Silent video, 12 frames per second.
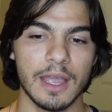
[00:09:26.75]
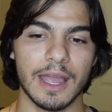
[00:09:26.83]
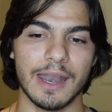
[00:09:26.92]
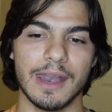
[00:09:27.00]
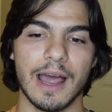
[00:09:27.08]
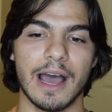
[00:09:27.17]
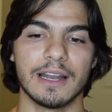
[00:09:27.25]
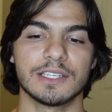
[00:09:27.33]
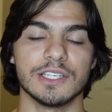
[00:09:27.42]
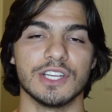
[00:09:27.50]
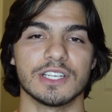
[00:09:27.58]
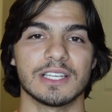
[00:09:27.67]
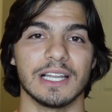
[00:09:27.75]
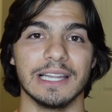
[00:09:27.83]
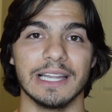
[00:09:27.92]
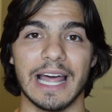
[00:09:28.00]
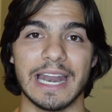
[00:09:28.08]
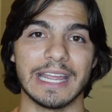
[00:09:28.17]
and not just
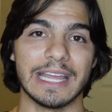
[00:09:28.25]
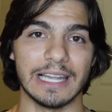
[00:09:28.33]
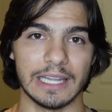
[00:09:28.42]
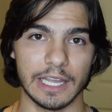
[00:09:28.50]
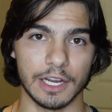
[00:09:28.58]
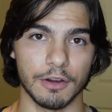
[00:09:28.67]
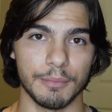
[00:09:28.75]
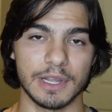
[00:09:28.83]
letting it linger.